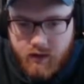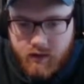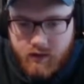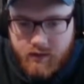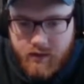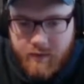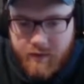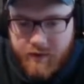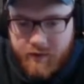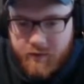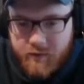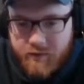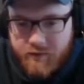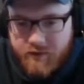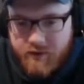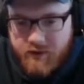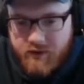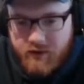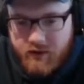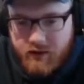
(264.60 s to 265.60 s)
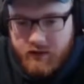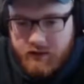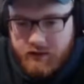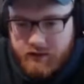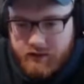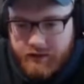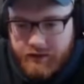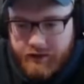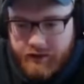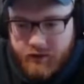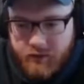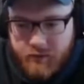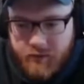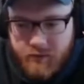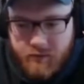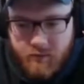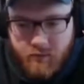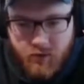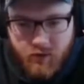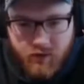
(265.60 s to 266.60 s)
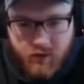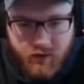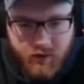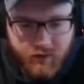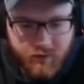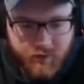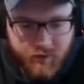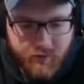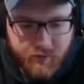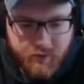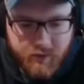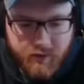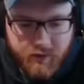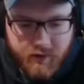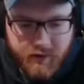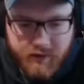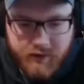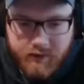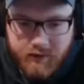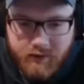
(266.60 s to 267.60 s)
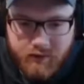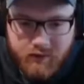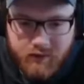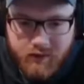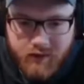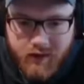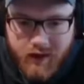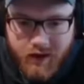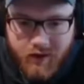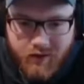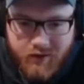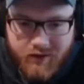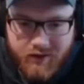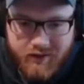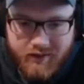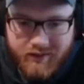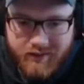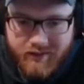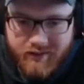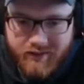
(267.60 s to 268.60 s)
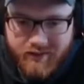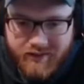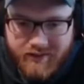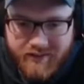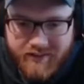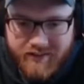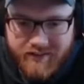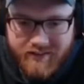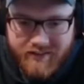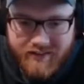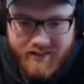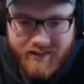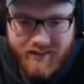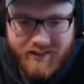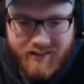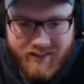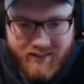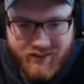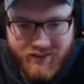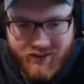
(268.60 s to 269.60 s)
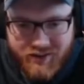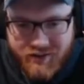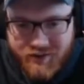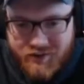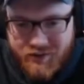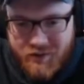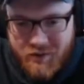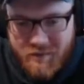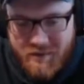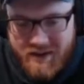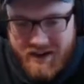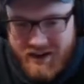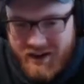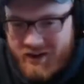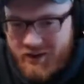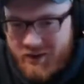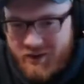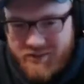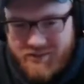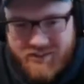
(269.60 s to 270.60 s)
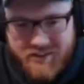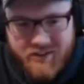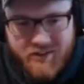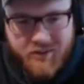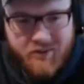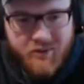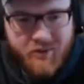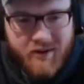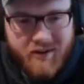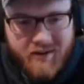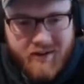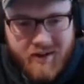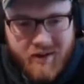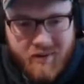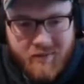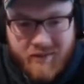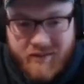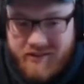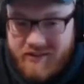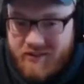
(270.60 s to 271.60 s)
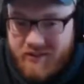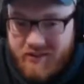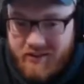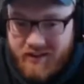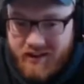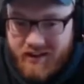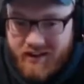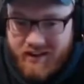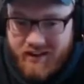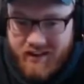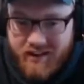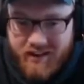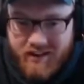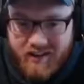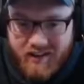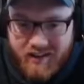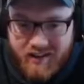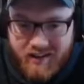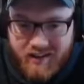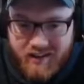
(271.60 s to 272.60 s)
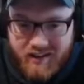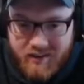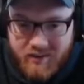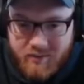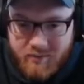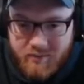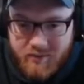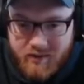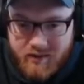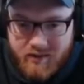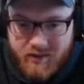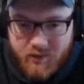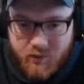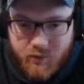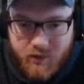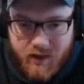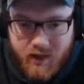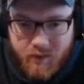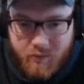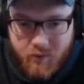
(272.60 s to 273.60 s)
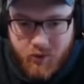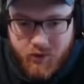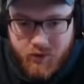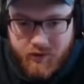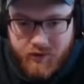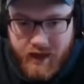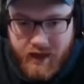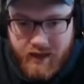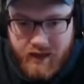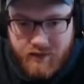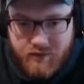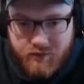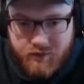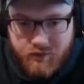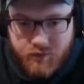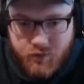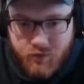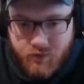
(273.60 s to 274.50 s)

That makes me feel a little bit more comfortable. And look how good it looks. There's so many arrows in us right now, but it's okay, because we got more of cave to